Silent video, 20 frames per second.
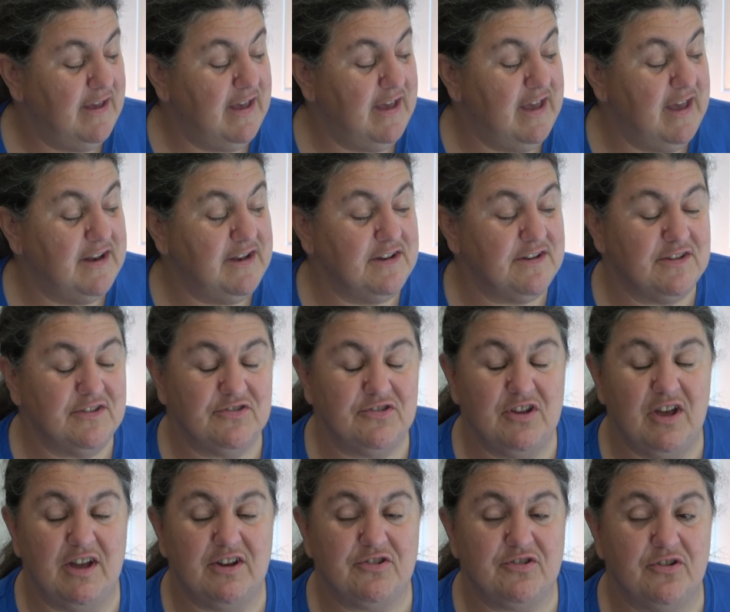And it does
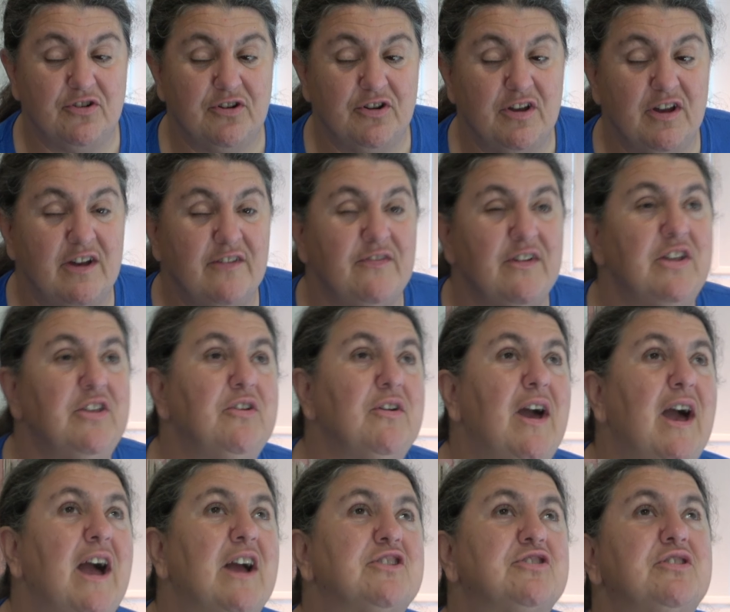not turn off, and you
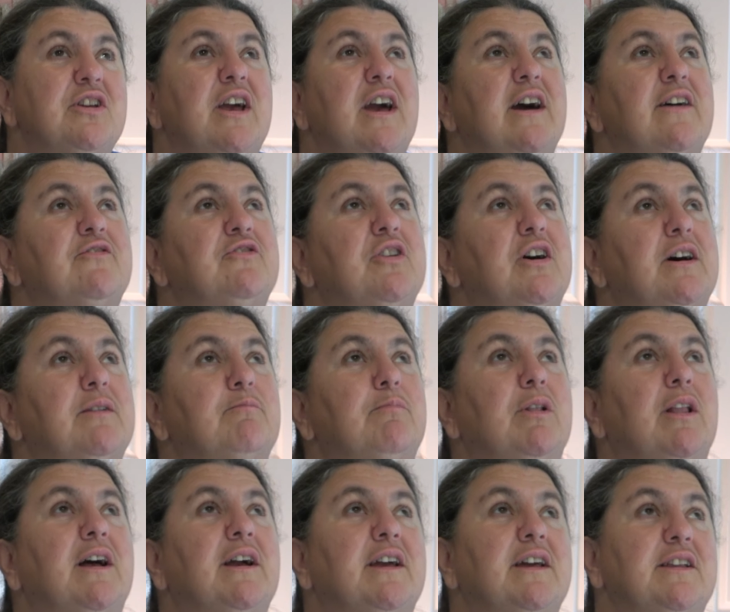actually have to
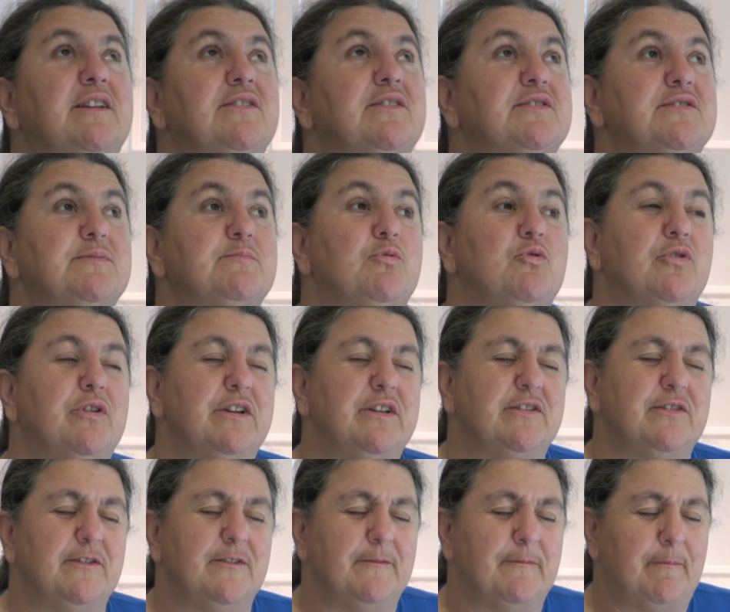unplug it at this point.